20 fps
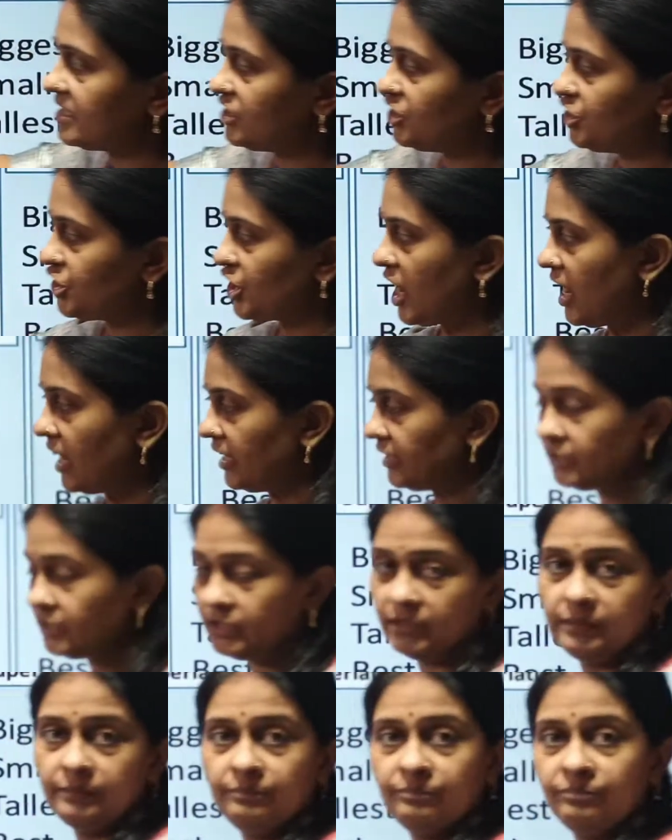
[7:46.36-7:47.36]
chart.
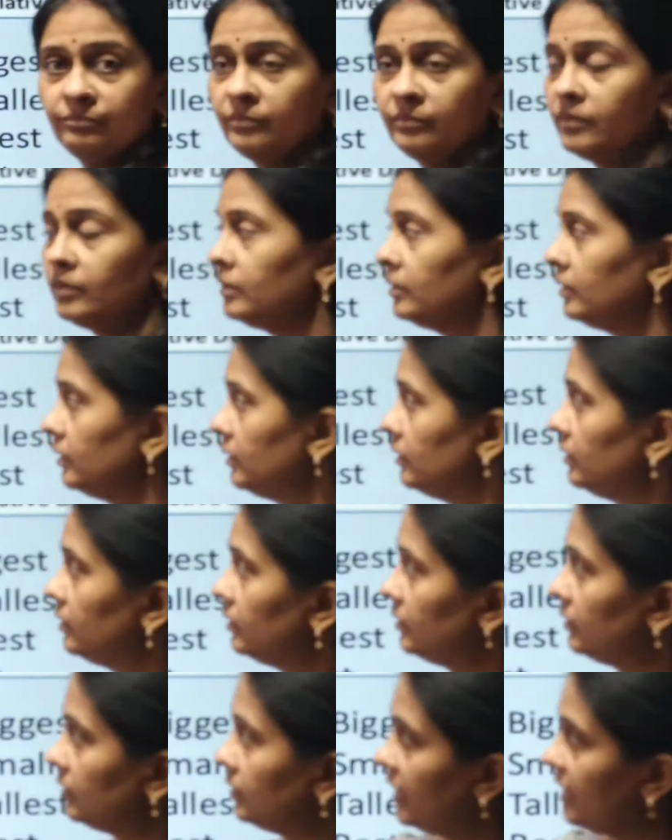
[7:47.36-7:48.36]

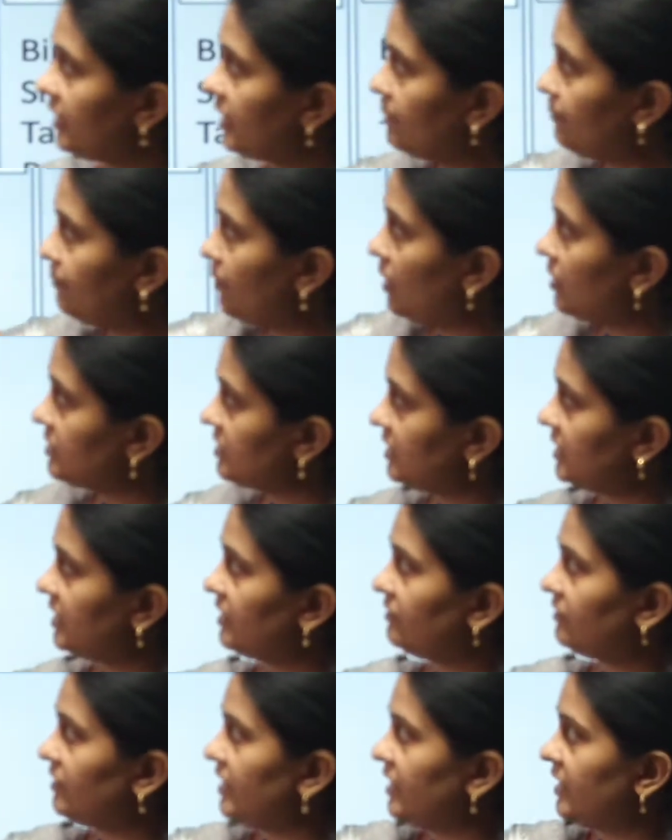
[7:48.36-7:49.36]
In the positive
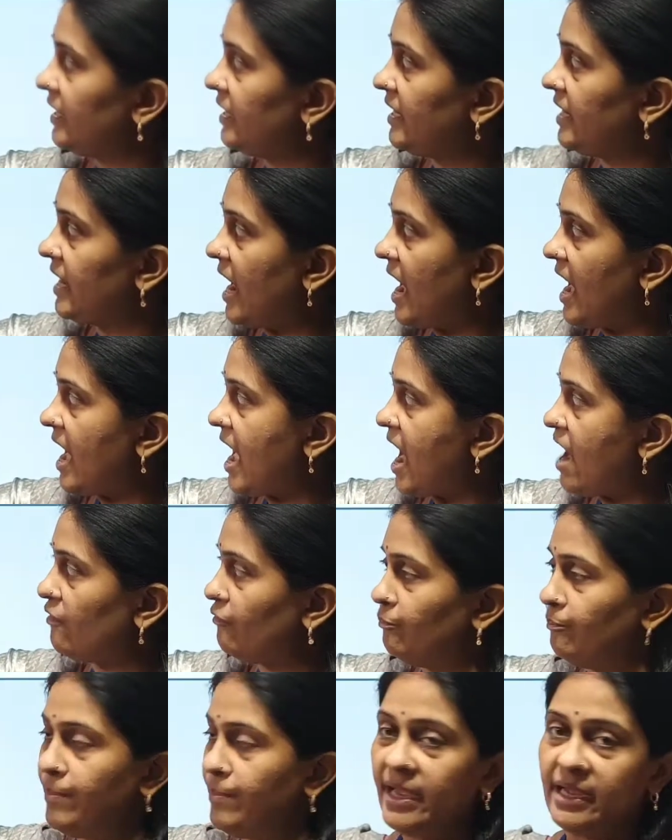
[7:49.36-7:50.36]
degree, I
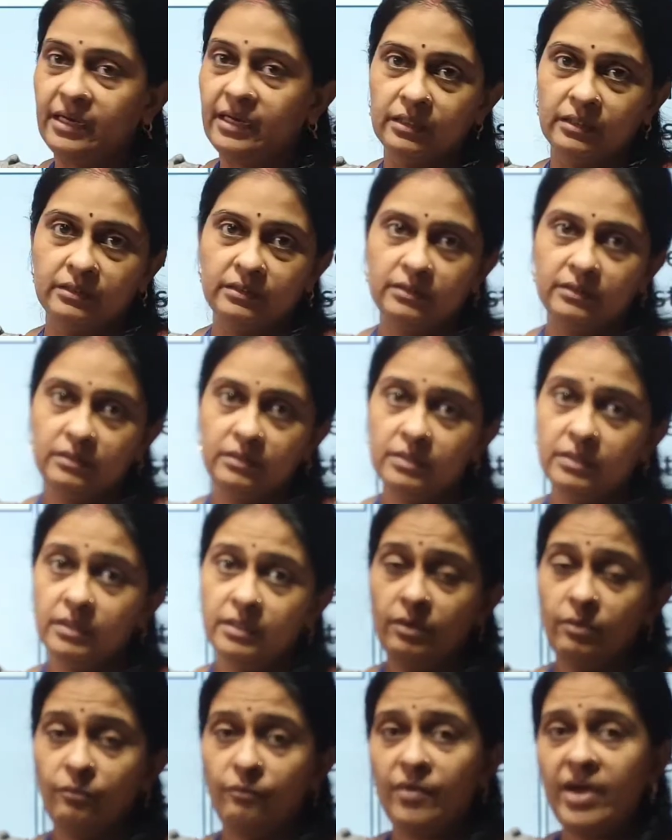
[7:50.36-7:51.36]
have big.
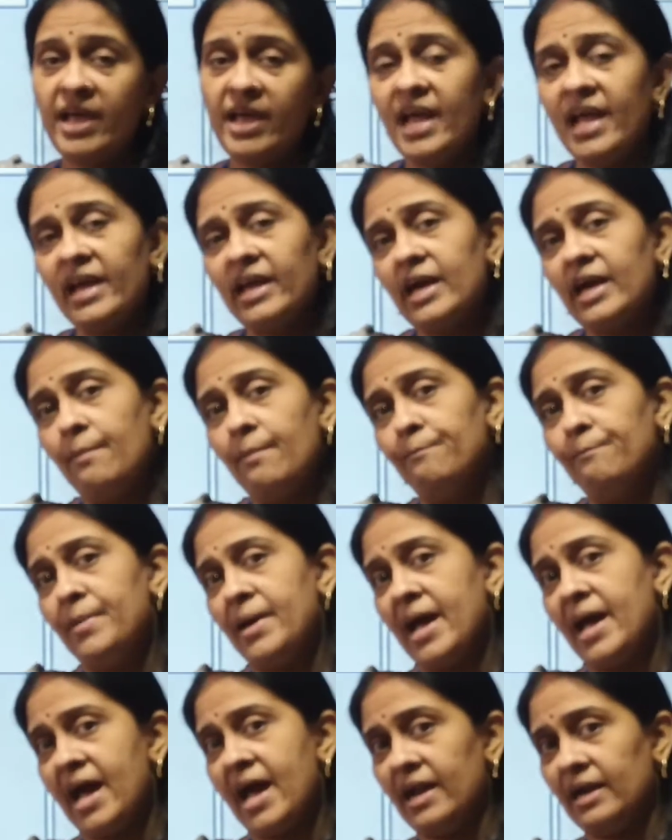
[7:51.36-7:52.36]
When I
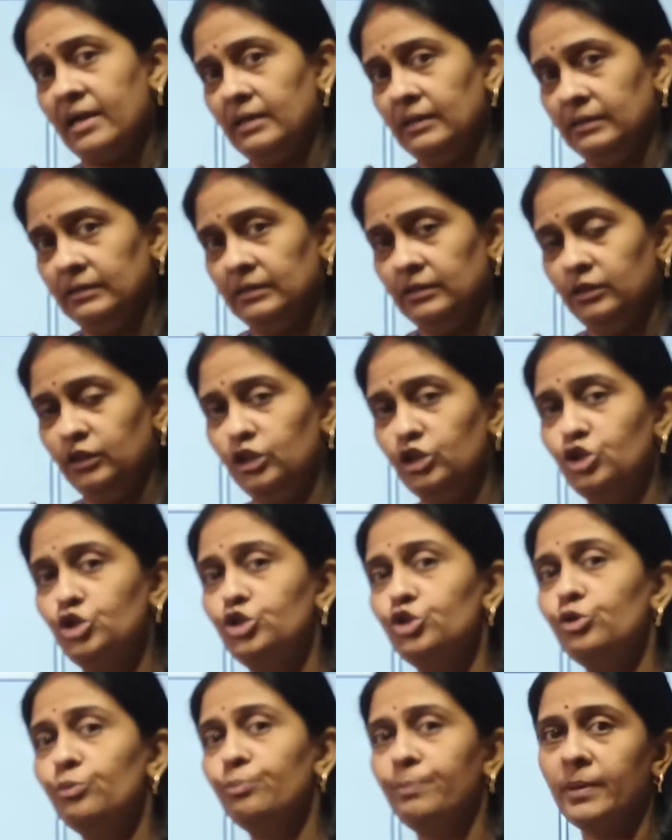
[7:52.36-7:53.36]
compare the
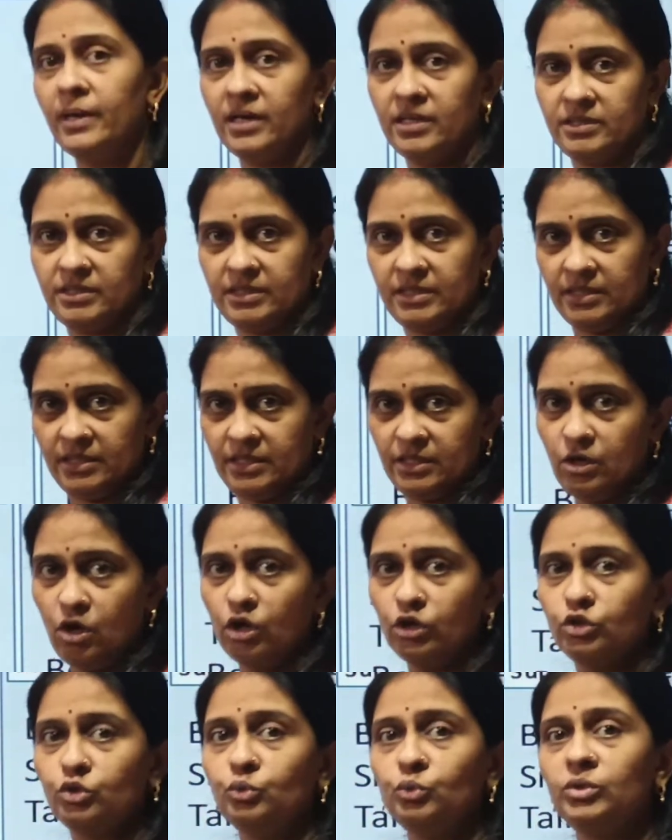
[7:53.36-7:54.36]
two person
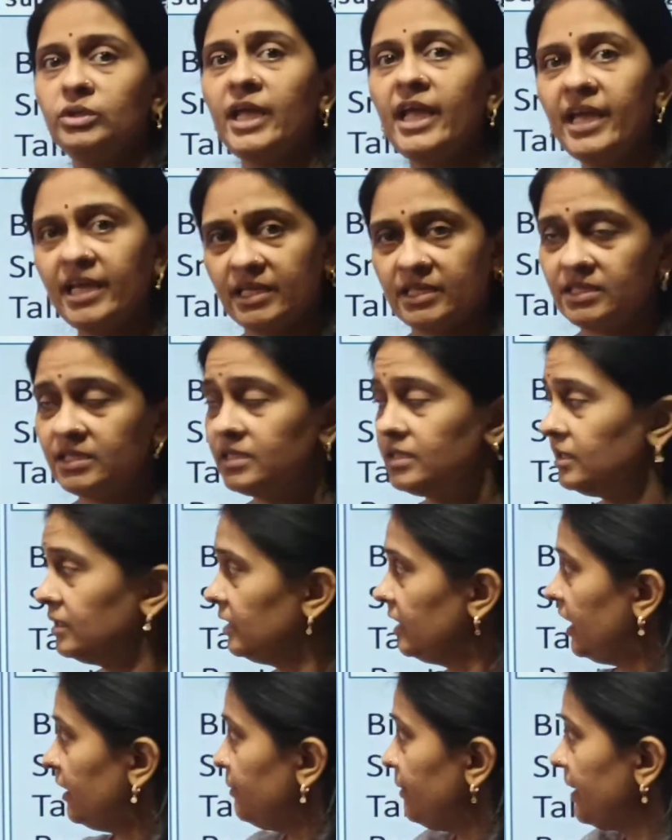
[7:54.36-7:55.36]
or two things,
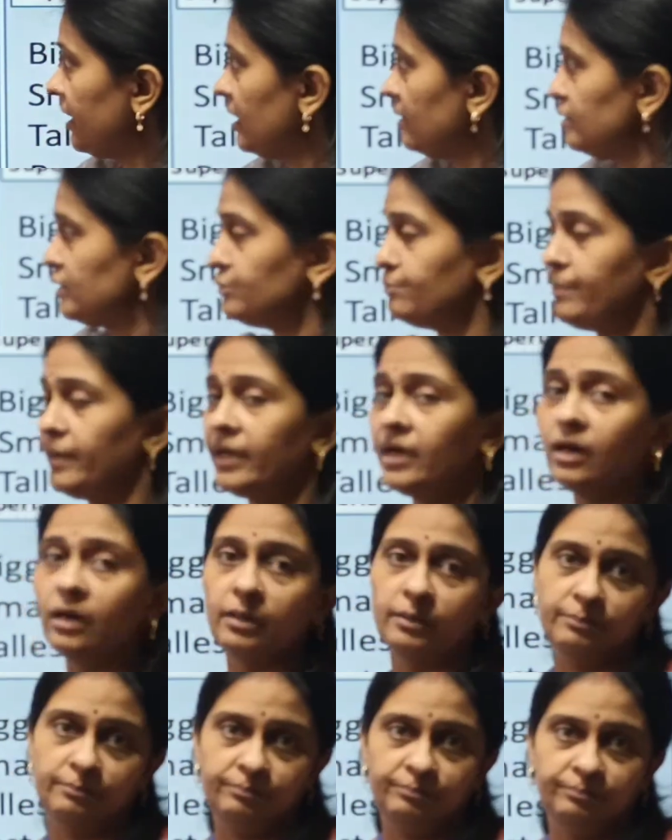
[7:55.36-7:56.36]
it becomes
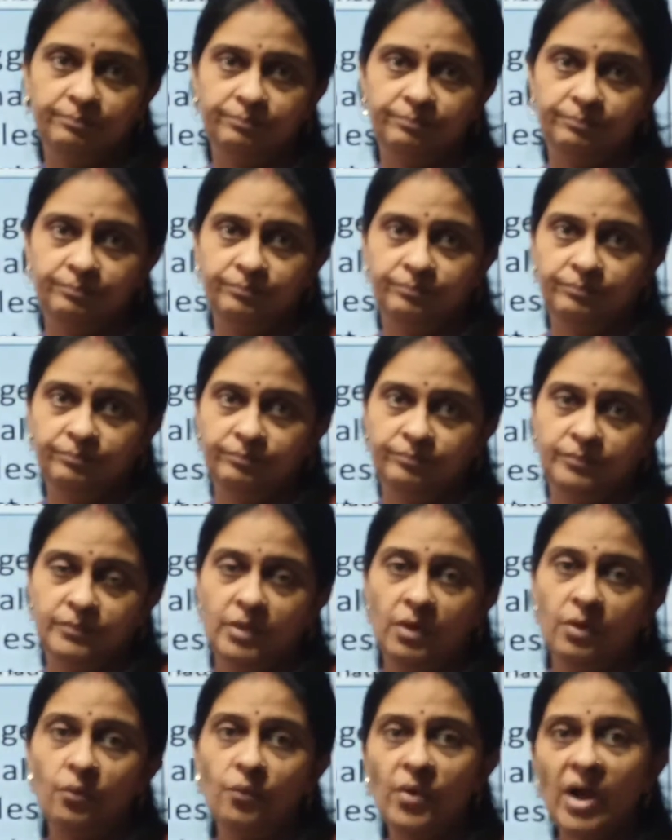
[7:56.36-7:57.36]
bigger.
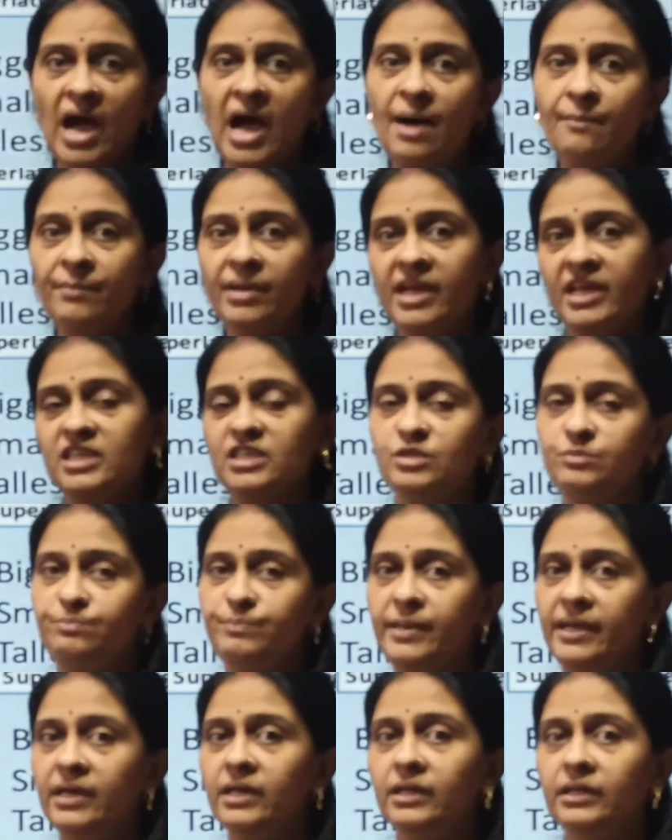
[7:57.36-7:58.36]
Ram is
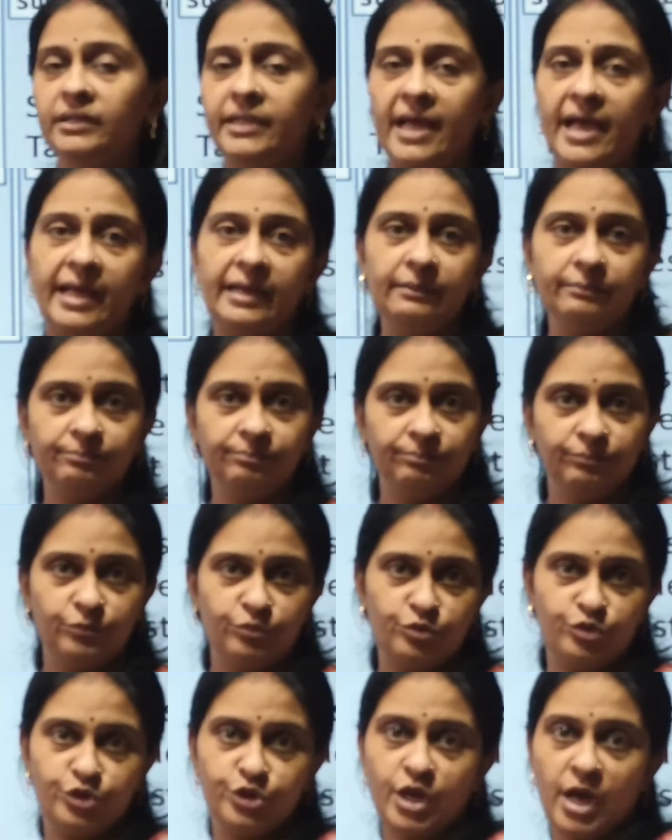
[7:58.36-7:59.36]
bigger than
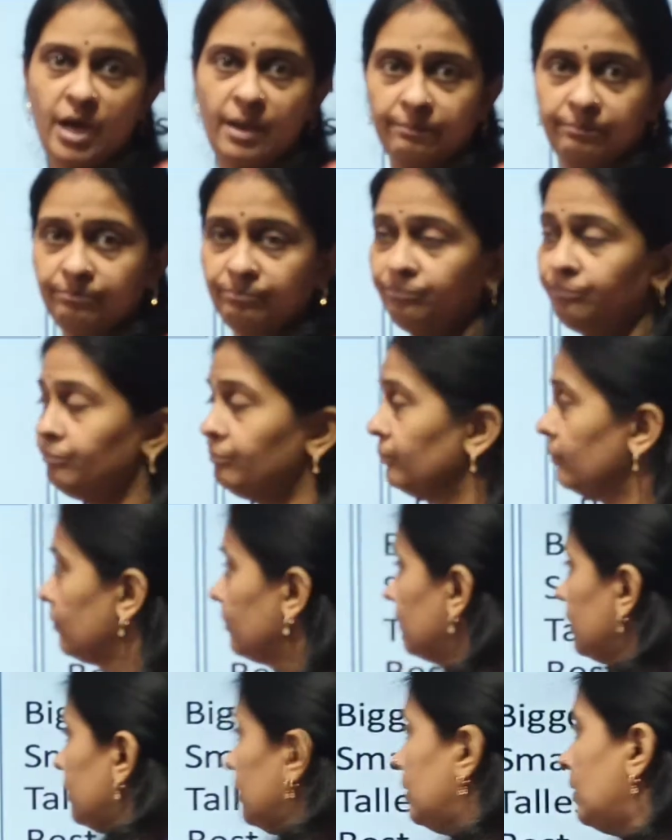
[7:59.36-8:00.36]
Sham,
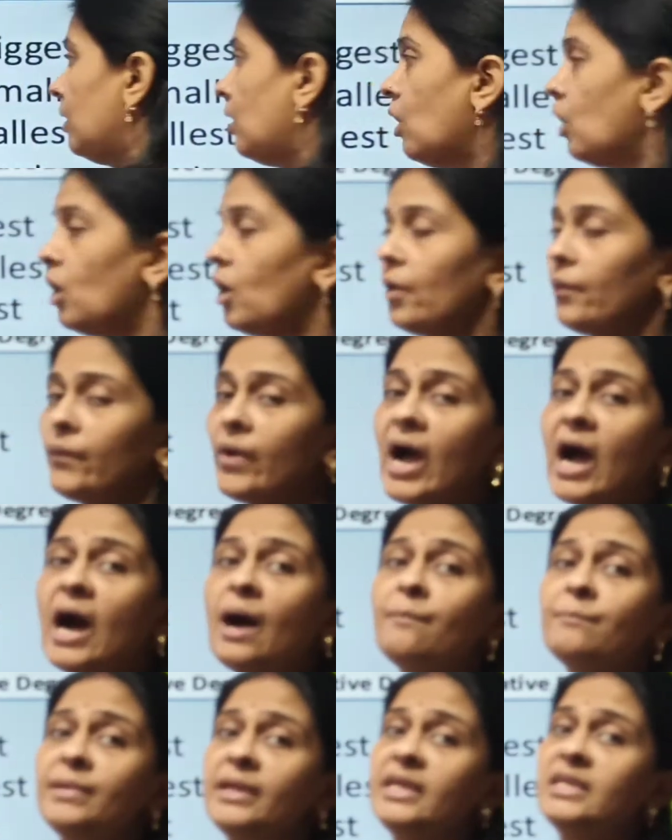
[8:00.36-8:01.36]
or
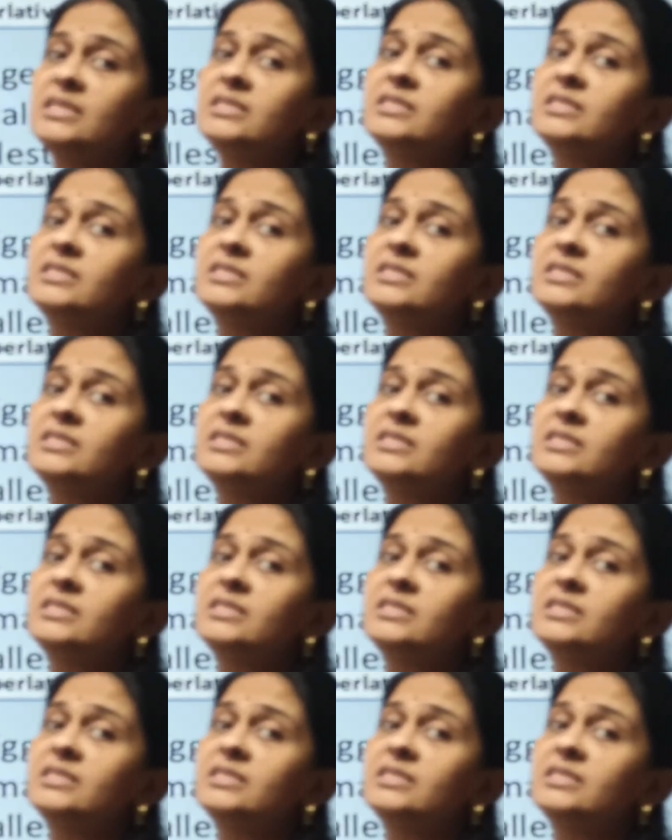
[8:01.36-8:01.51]
Ram is